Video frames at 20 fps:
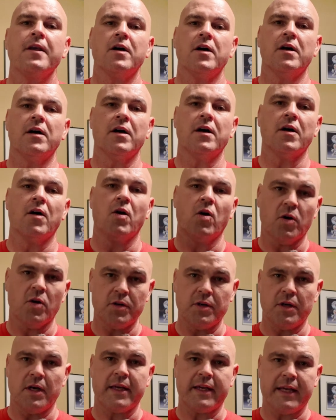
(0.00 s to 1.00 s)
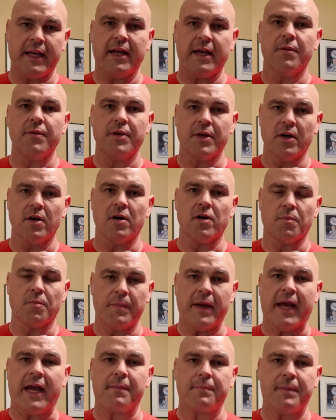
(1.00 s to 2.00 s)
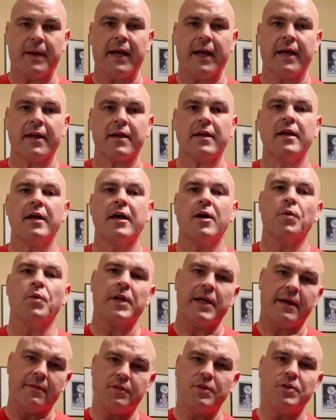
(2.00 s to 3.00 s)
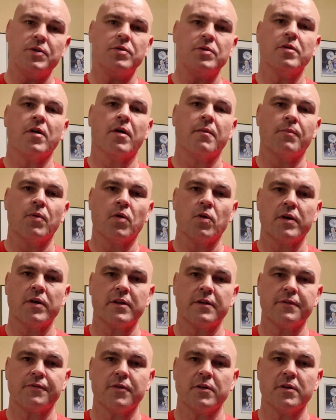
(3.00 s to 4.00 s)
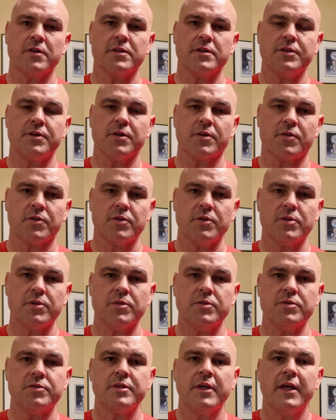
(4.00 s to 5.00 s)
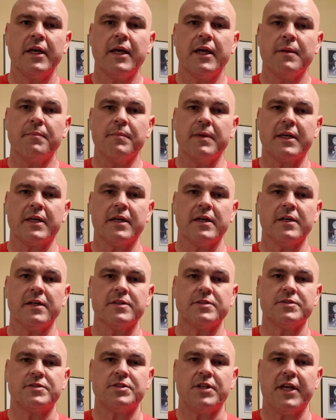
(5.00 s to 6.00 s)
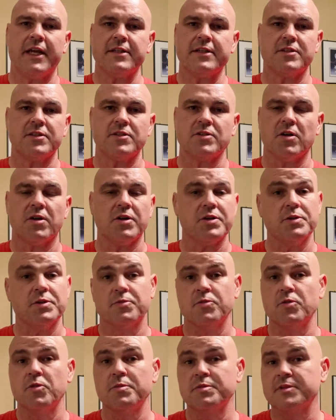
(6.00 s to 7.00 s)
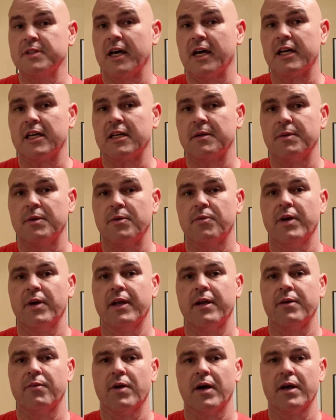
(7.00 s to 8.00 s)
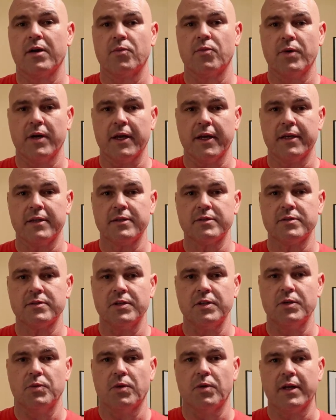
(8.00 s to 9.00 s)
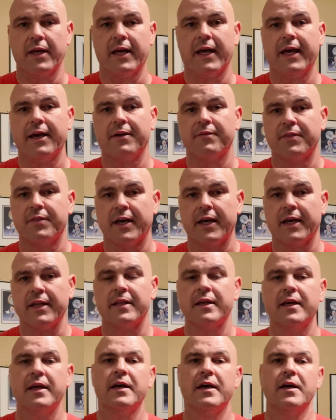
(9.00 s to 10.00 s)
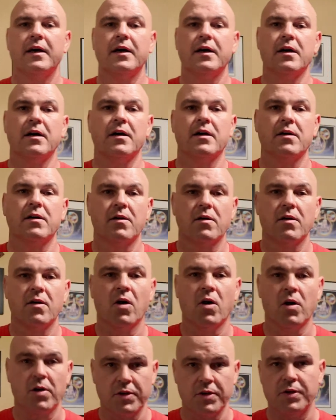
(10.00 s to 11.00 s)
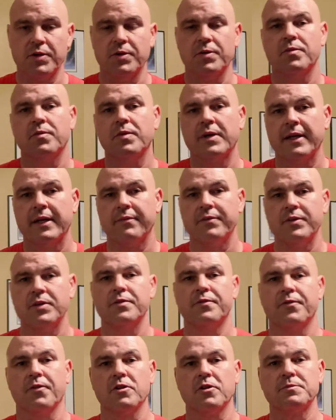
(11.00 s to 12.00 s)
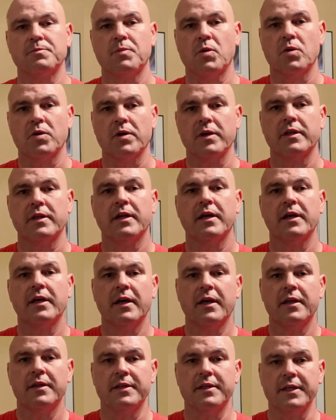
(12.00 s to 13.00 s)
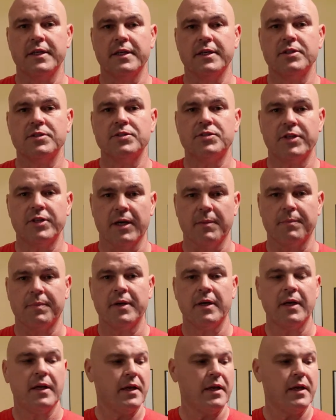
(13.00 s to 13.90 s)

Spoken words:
on a carry-on backpack whenever you are boarding your cruise, because chances are your room's not going to be ready right away. So you want to have that on you whenever you first board the ship.